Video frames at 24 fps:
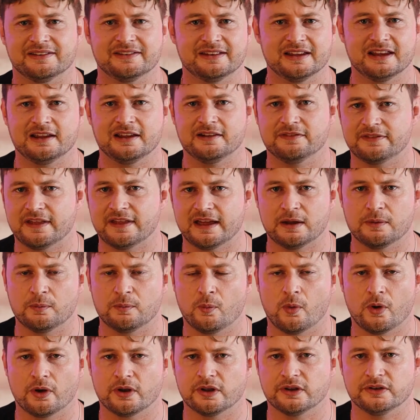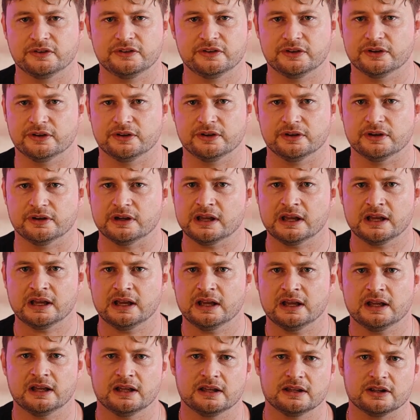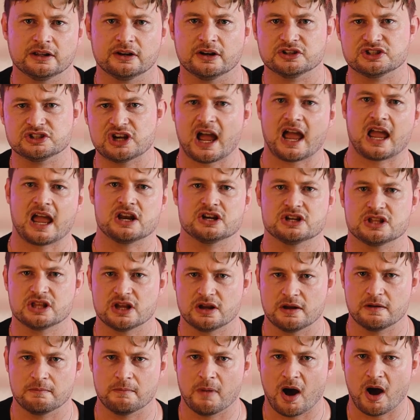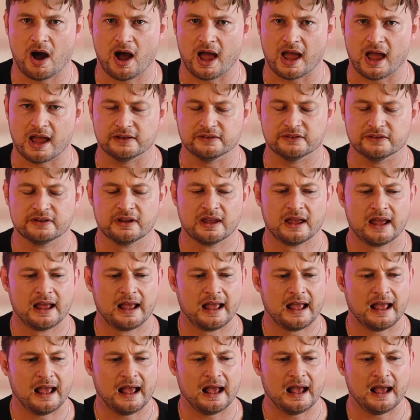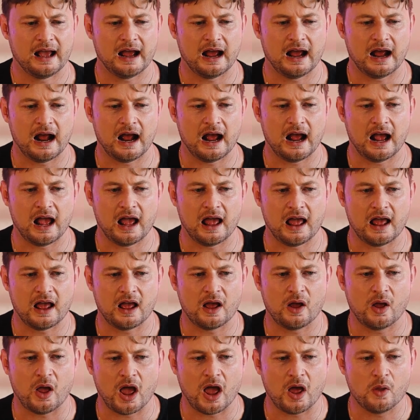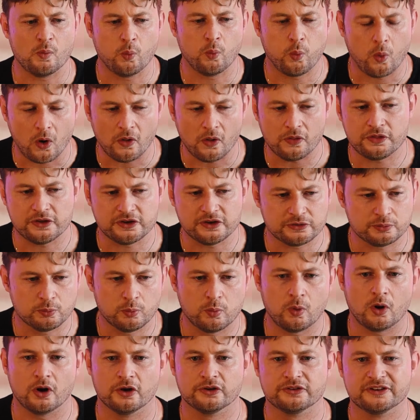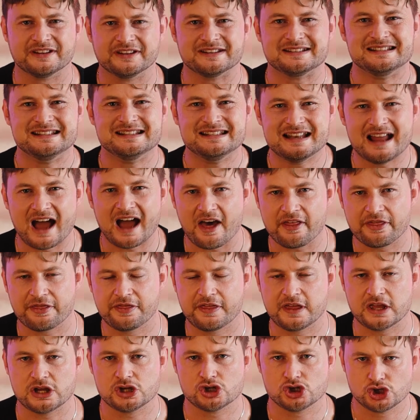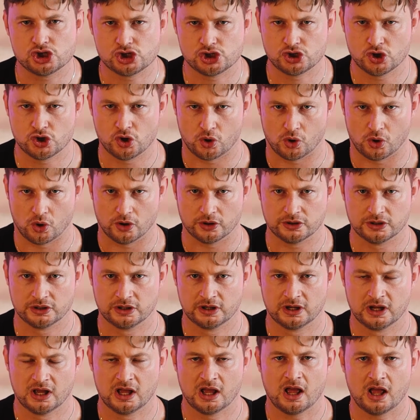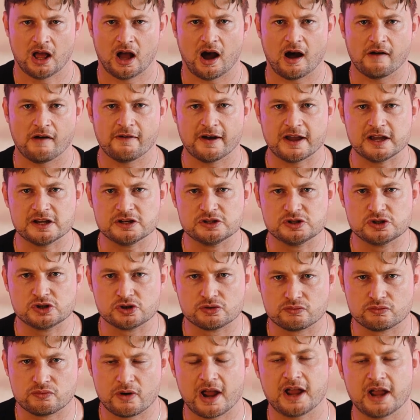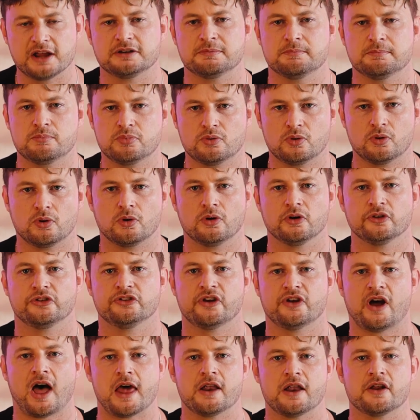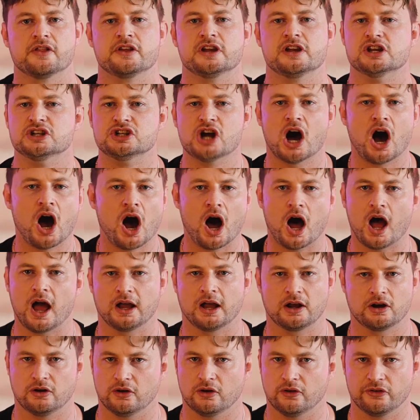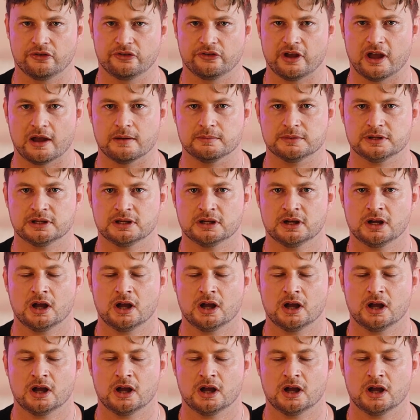see if they wanted to, change their minds. And what this was is nothing short of a direct broadside on the entire concept